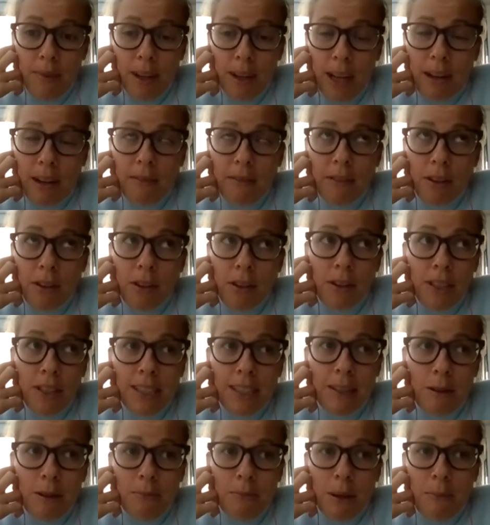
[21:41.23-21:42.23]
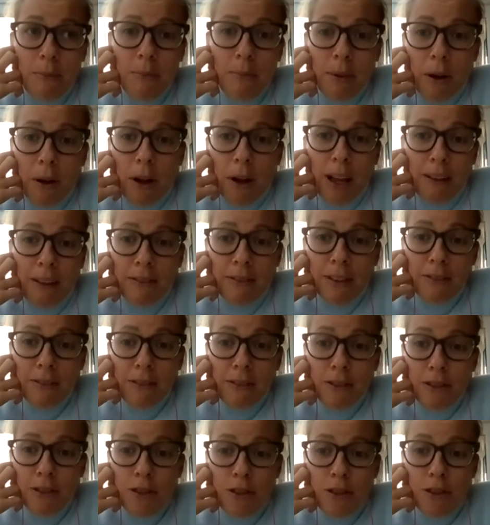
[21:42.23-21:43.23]
even though disabled people all have
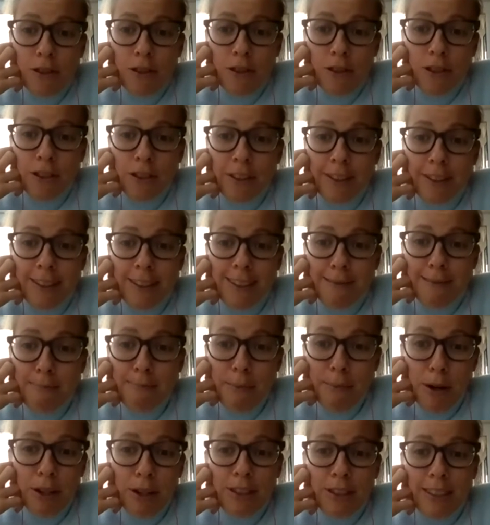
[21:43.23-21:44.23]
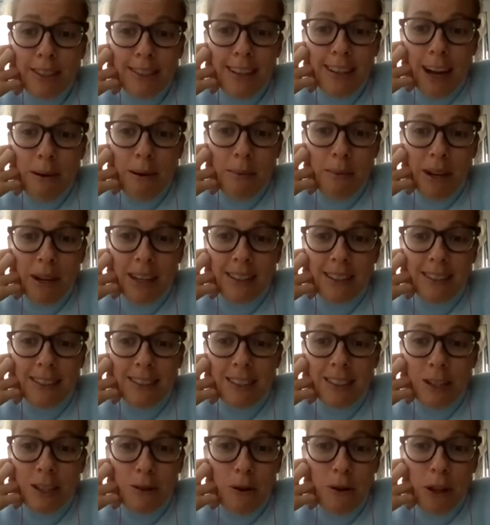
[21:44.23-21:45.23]
different struggles, most of the time we can
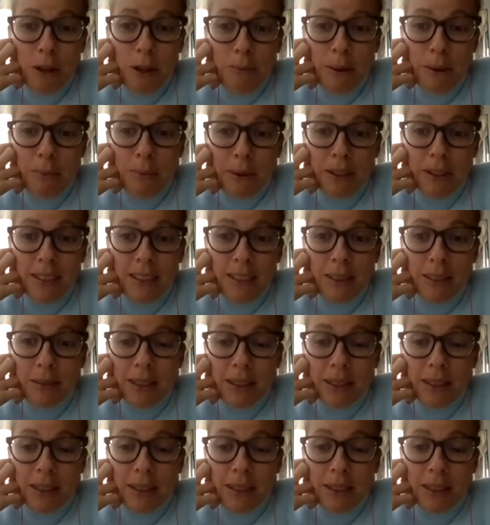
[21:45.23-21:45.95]
do what other people do.